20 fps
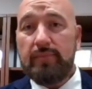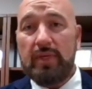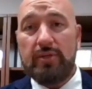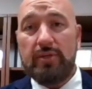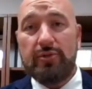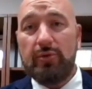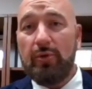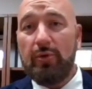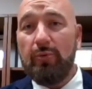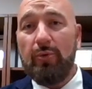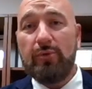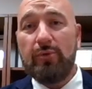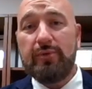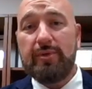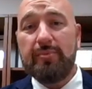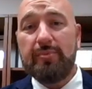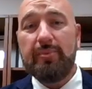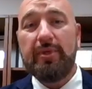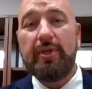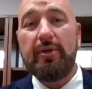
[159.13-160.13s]
so it won't
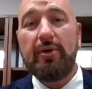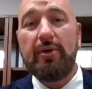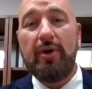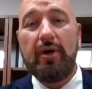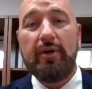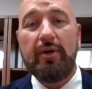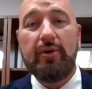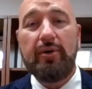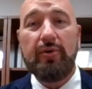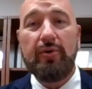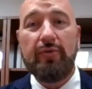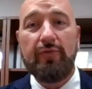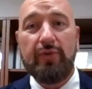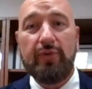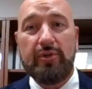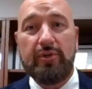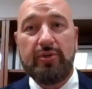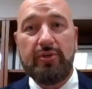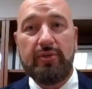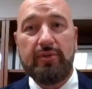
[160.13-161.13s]
appear on your
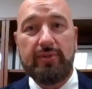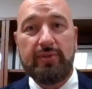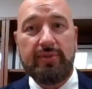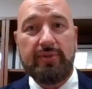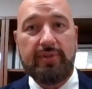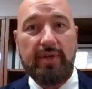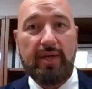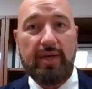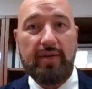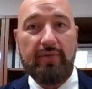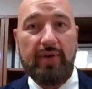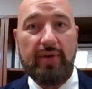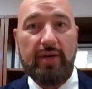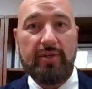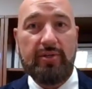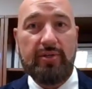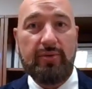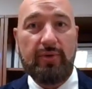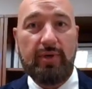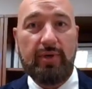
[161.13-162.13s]
official Society of
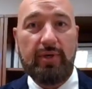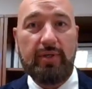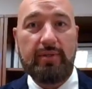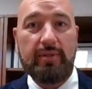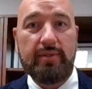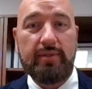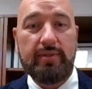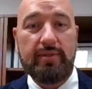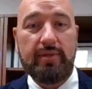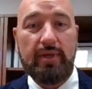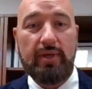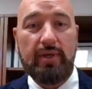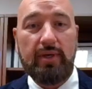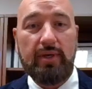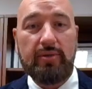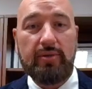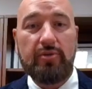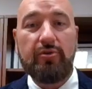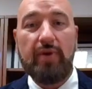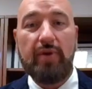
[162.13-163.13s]
Actuaries
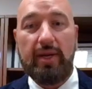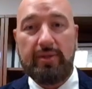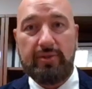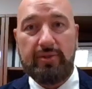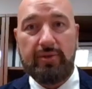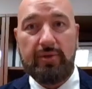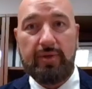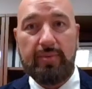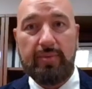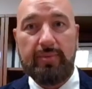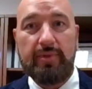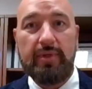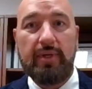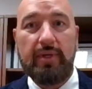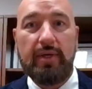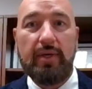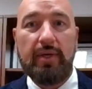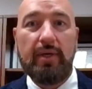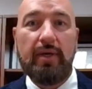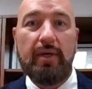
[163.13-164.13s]
transcript
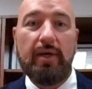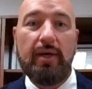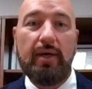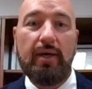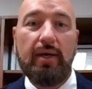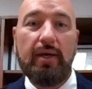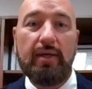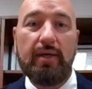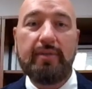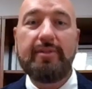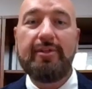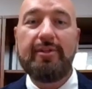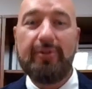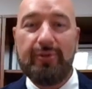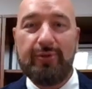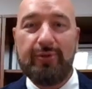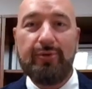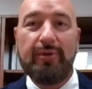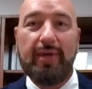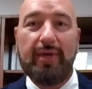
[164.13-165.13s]

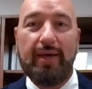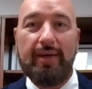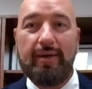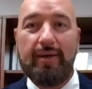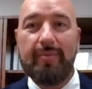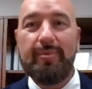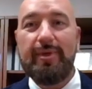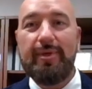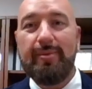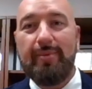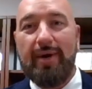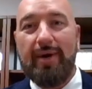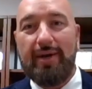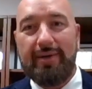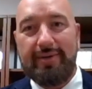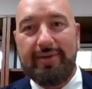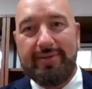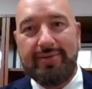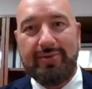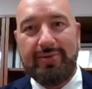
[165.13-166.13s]
until you get a B-
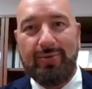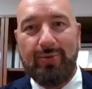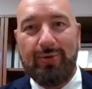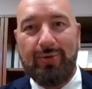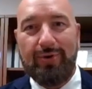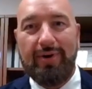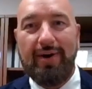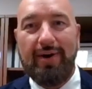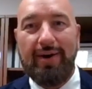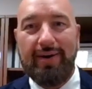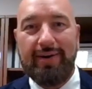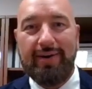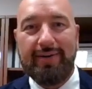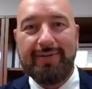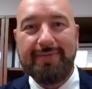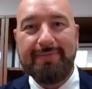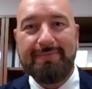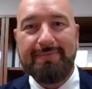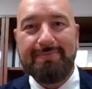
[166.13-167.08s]
or higher.